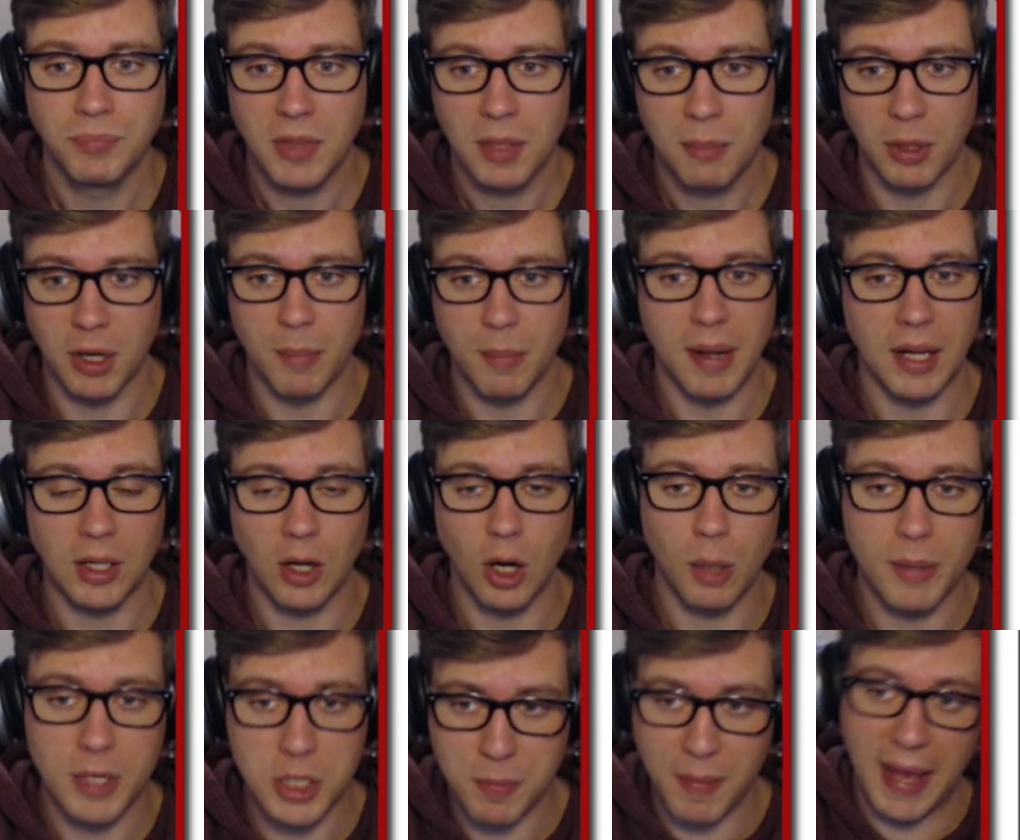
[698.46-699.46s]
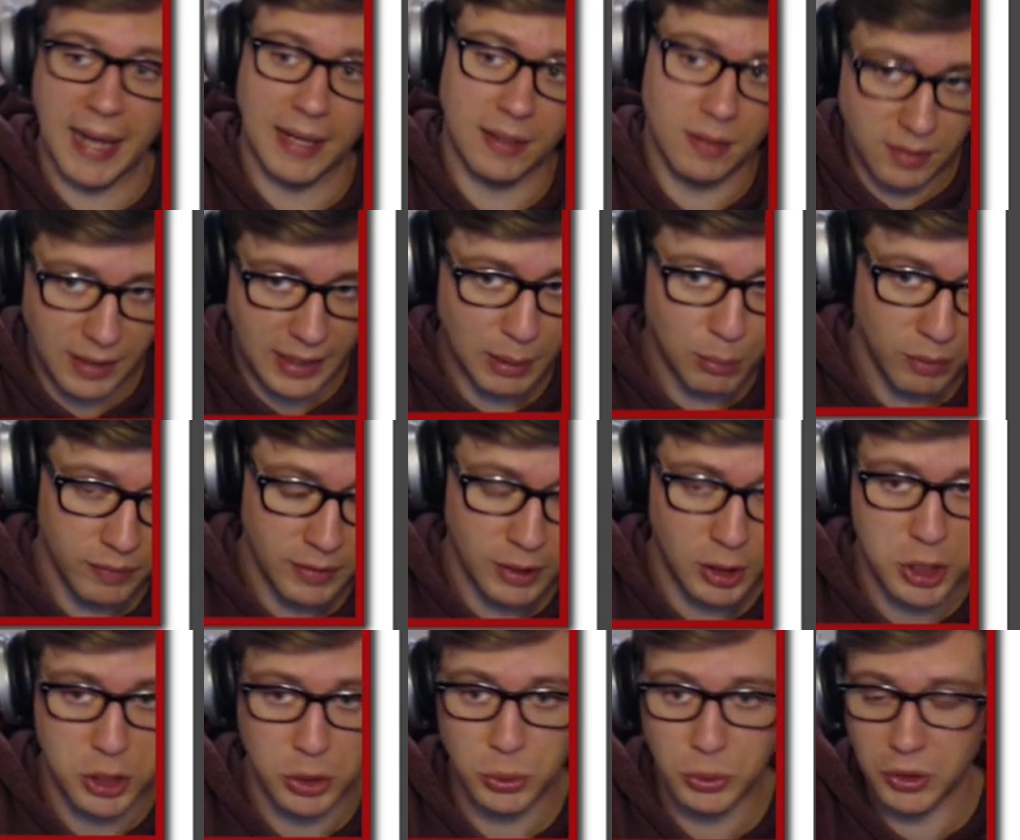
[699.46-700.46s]
Put them in a garbage bag, sling them over your
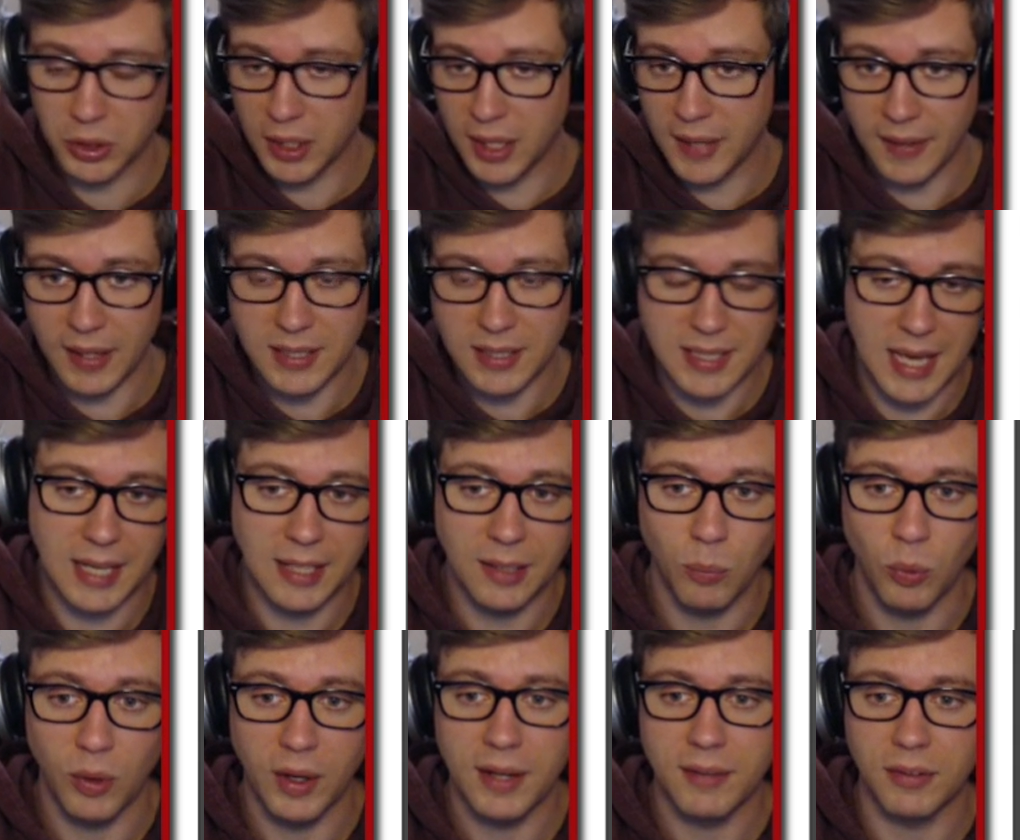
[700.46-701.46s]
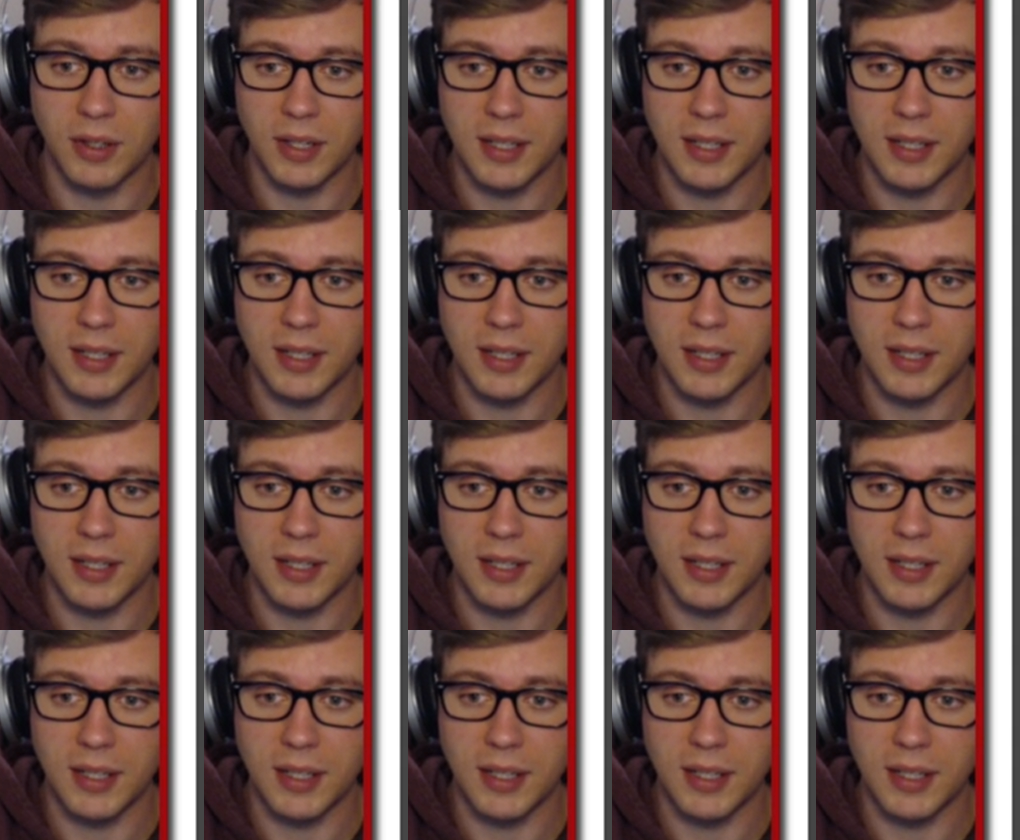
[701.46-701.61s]
shoulder, and then take them wherever.